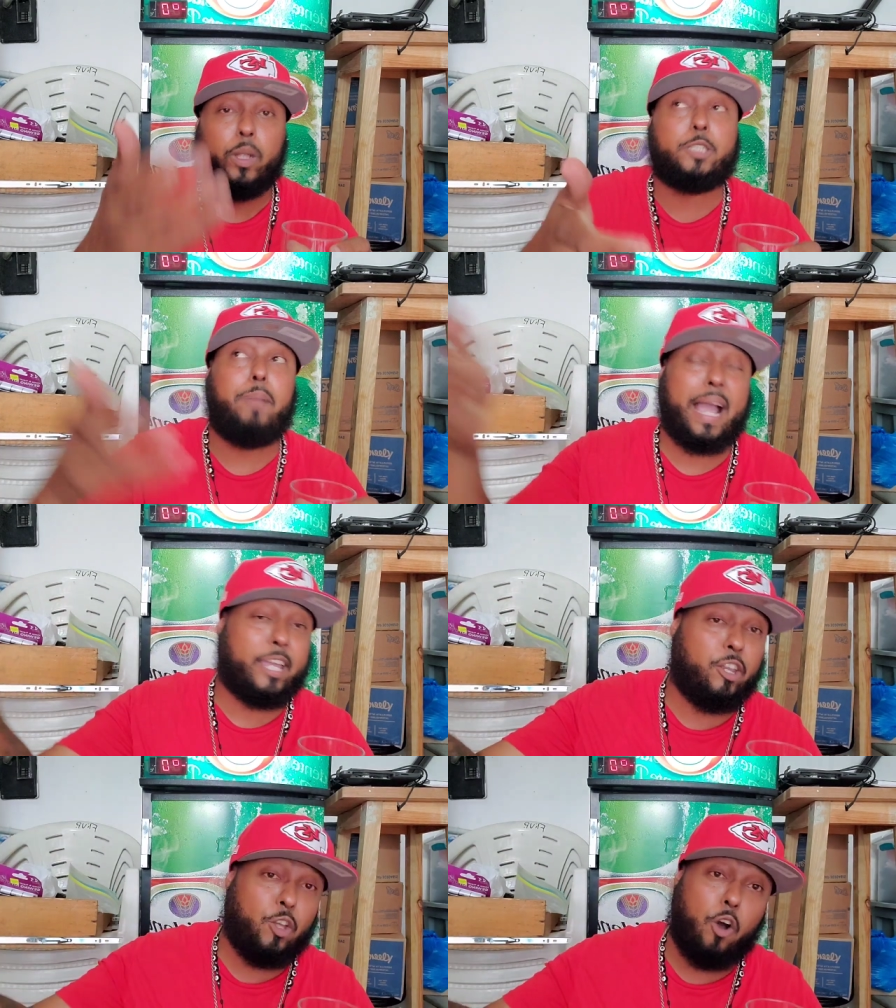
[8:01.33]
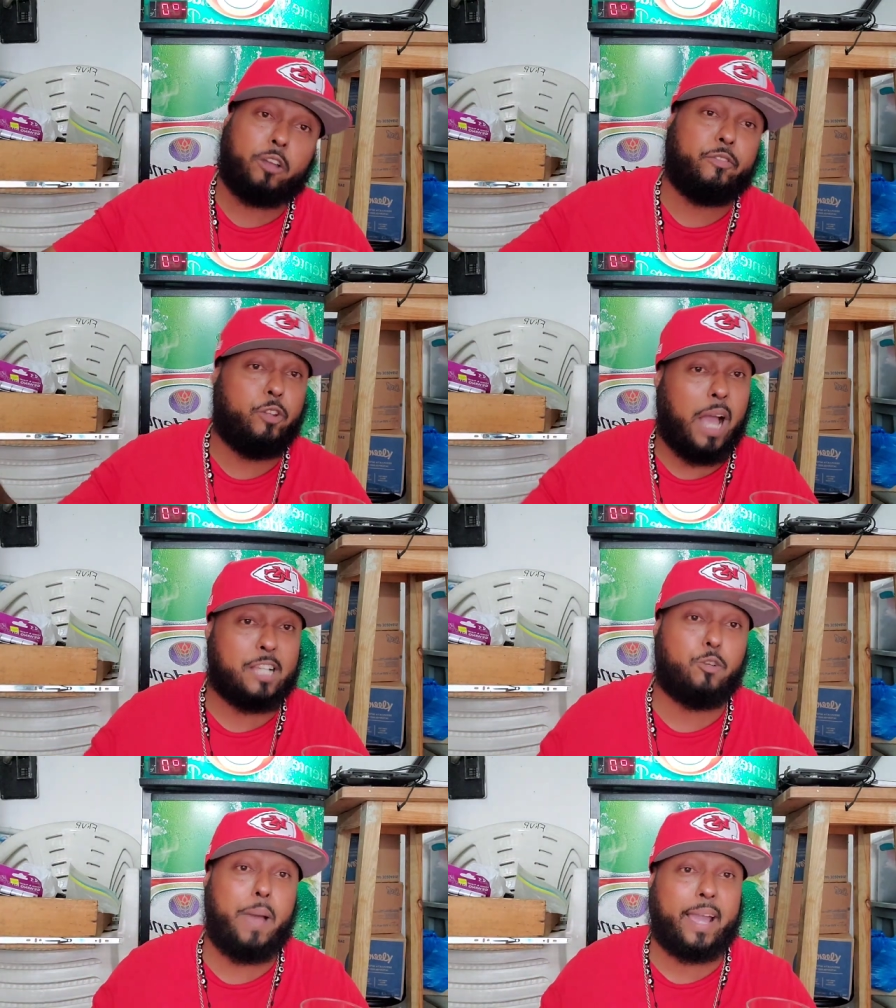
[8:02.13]
Which back in New York, if you
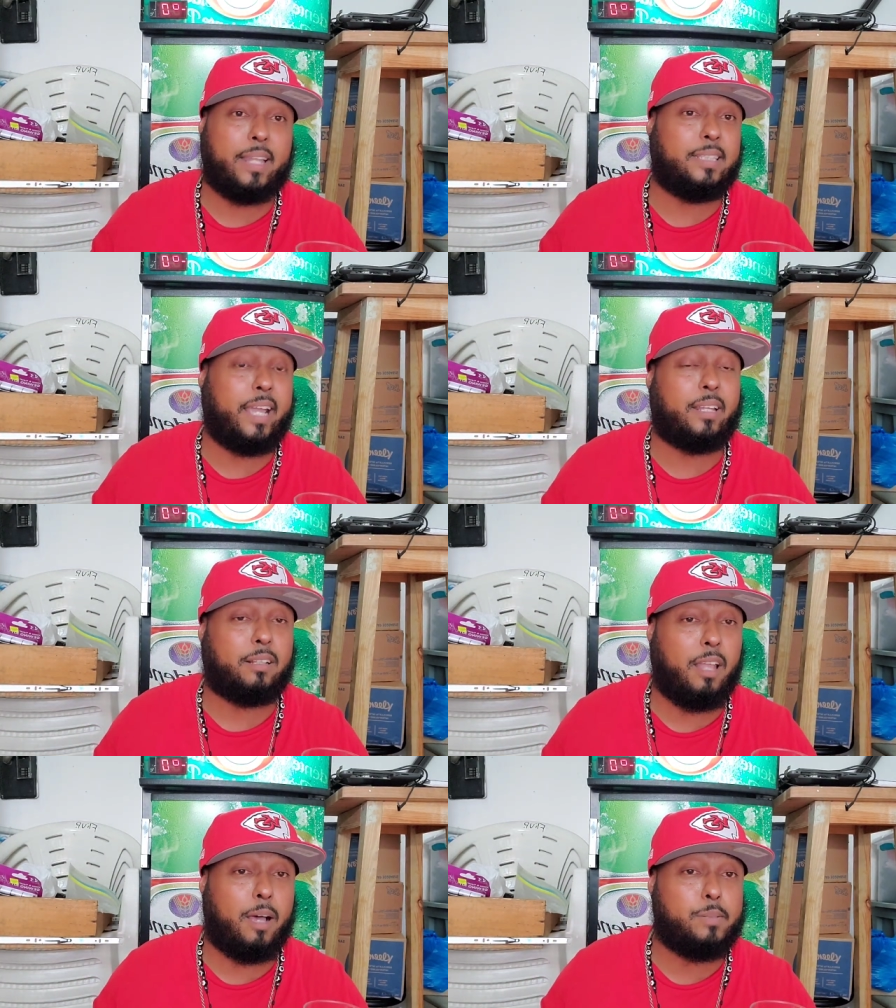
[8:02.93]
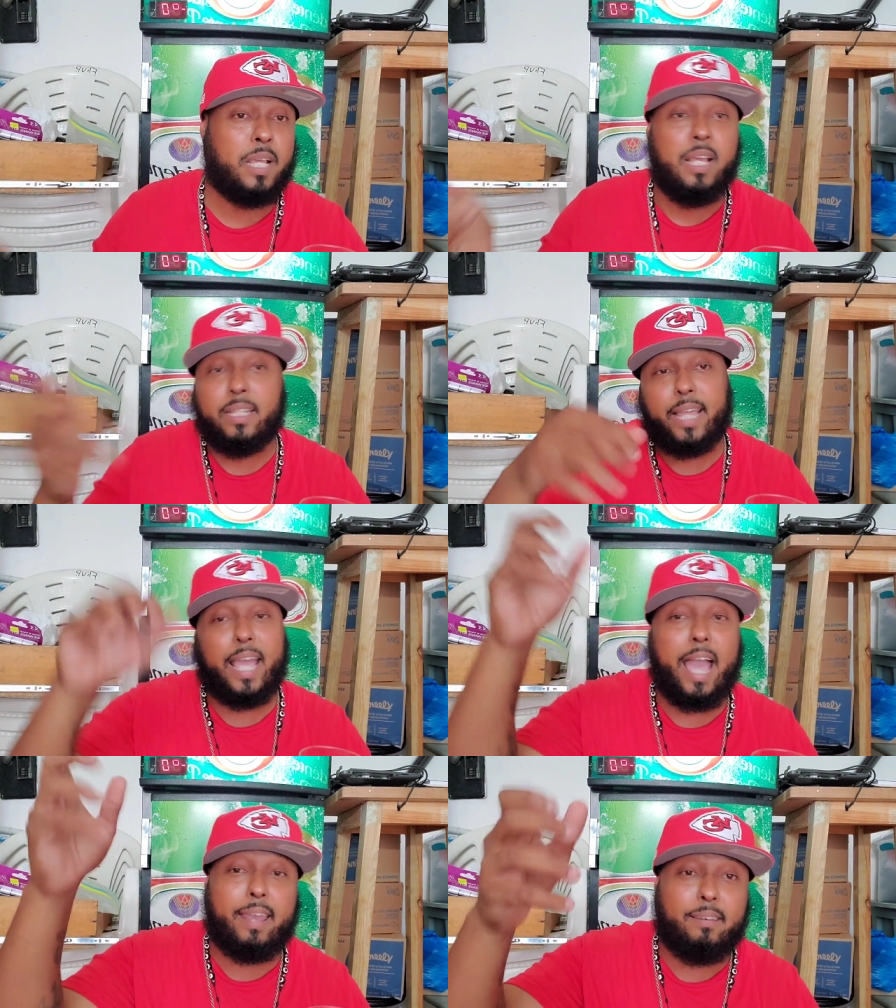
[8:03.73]
guys know back in the day in the clubs,
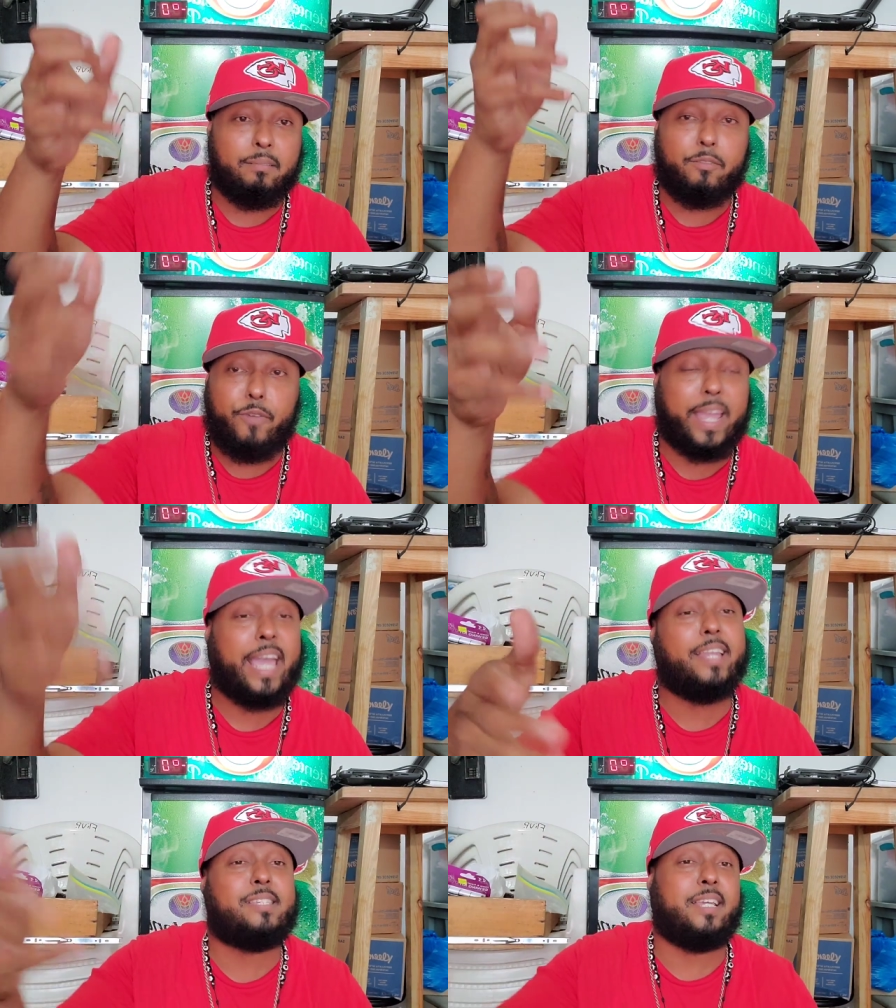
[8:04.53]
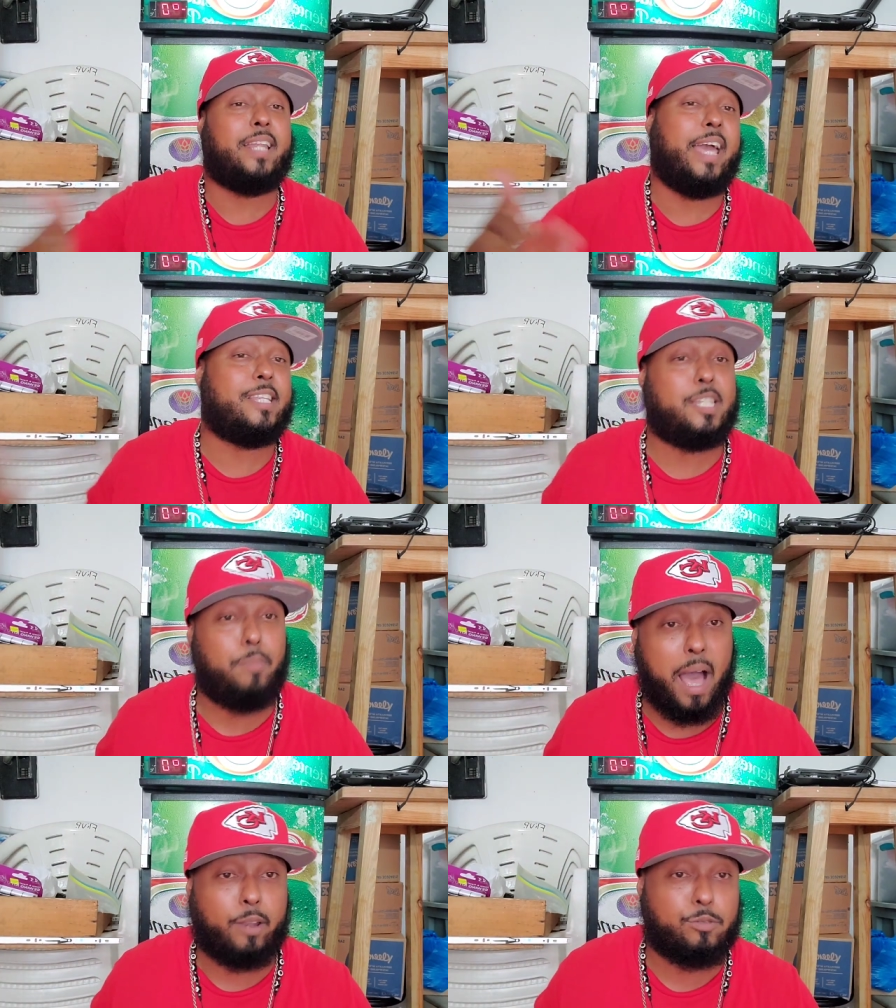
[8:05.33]
they had fake Hennessy in the
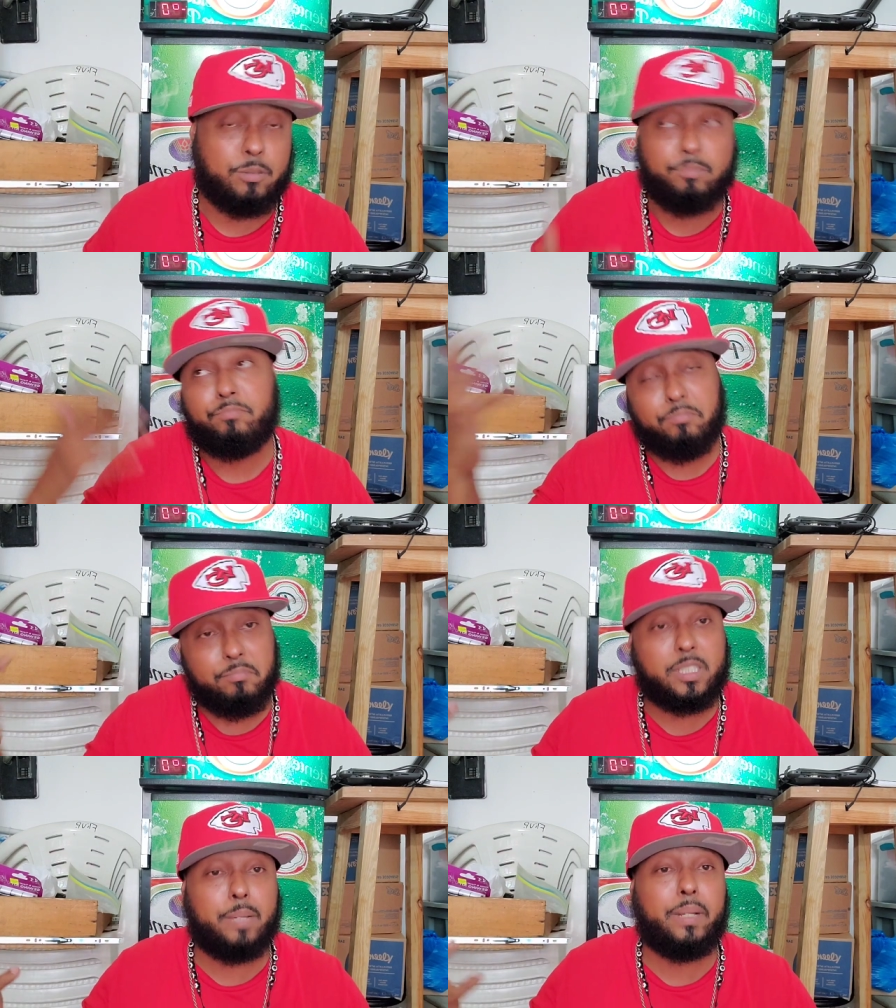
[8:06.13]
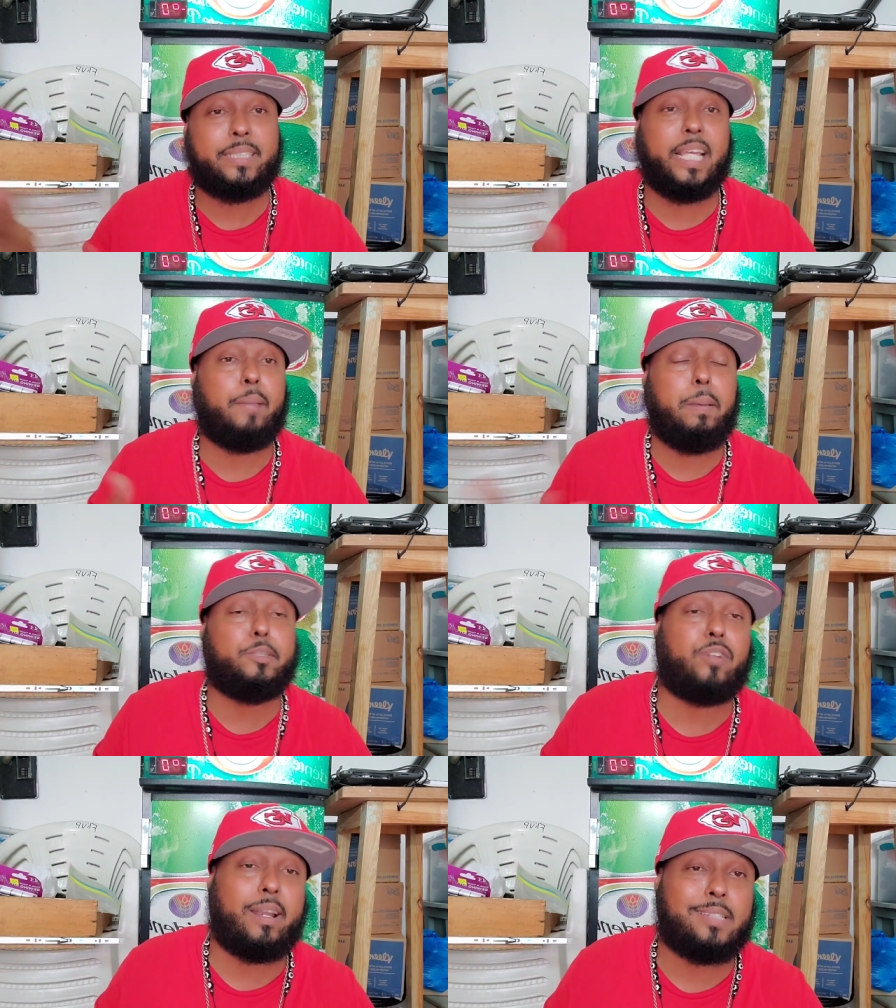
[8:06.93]
Hennessy bottles. Similar thing,
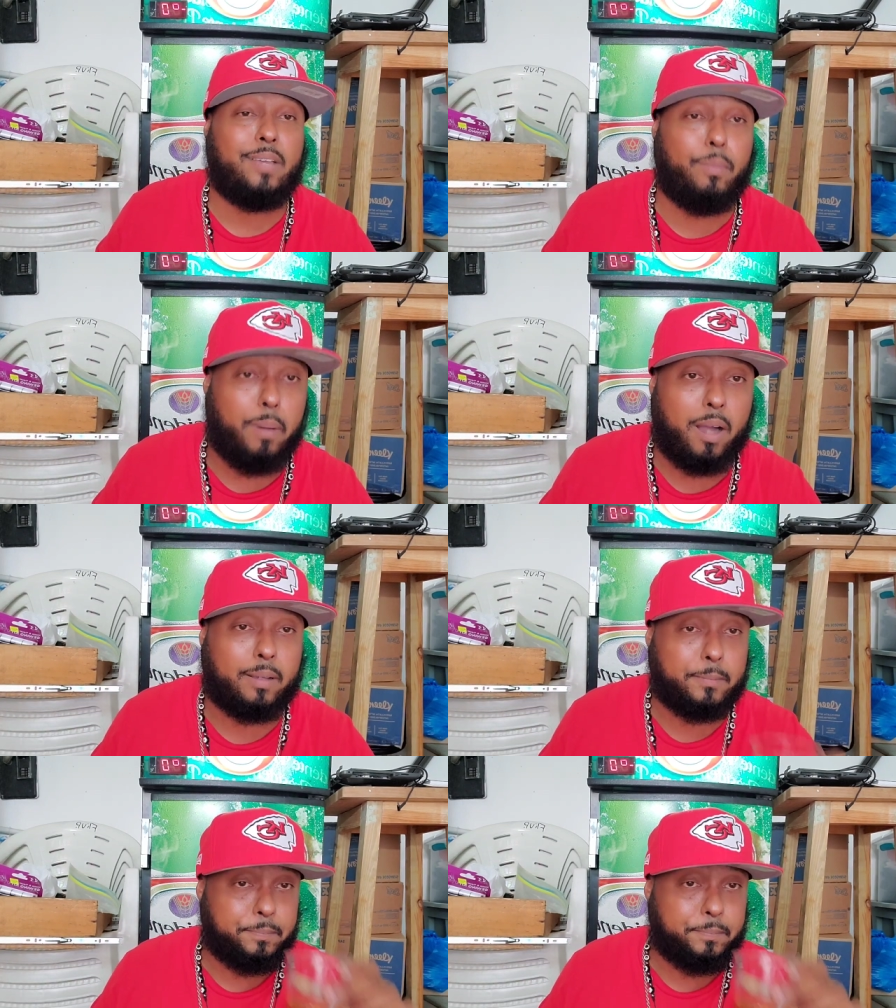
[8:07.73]
people trying to save a buck.